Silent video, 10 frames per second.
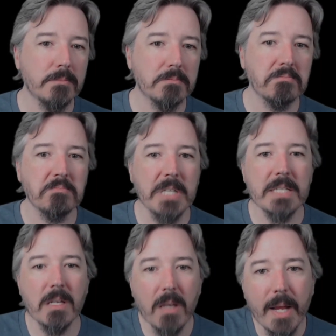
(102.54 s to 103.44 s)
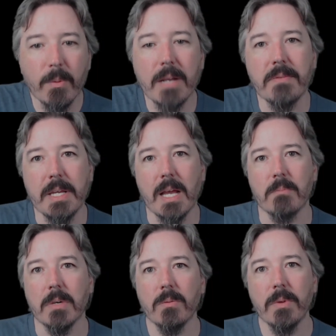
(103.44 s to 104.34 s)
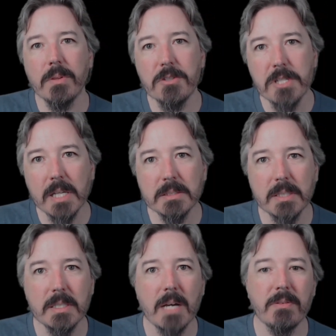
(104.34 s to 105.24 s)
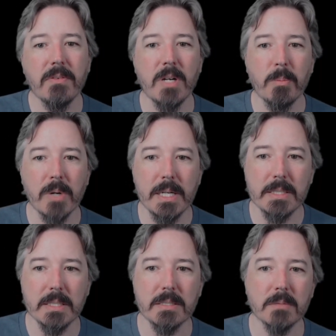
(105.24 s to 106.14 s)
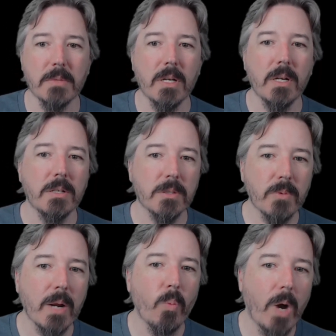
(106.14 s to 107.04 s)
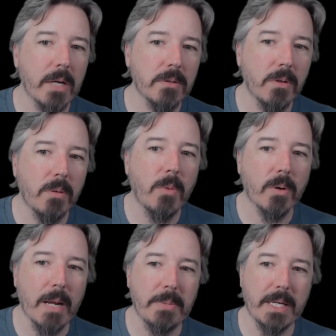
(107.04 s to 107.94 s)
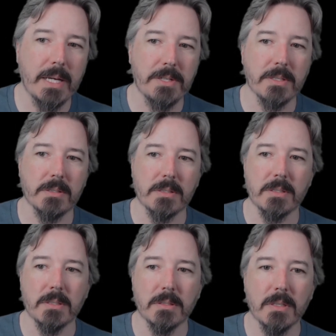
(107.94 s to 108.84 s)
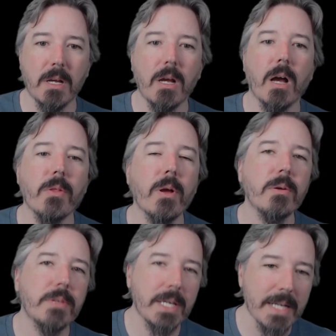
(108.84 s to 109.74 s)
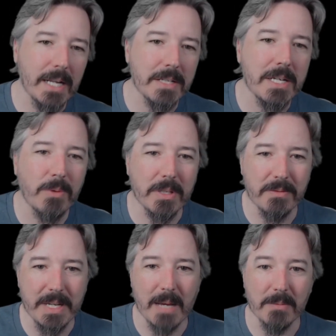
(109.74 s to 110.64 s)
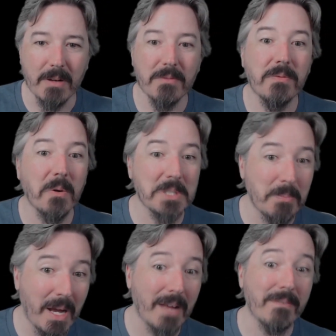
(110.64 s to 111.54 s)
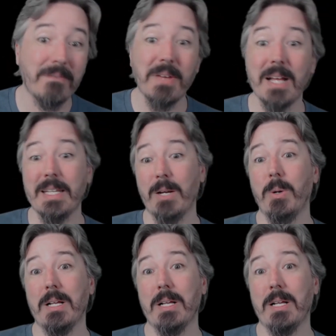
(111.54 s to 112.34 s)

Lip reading: as a lightweight VM with just enough of an operating system to run one or more applications. Although the analogy with a VM falls apart fairly quickly.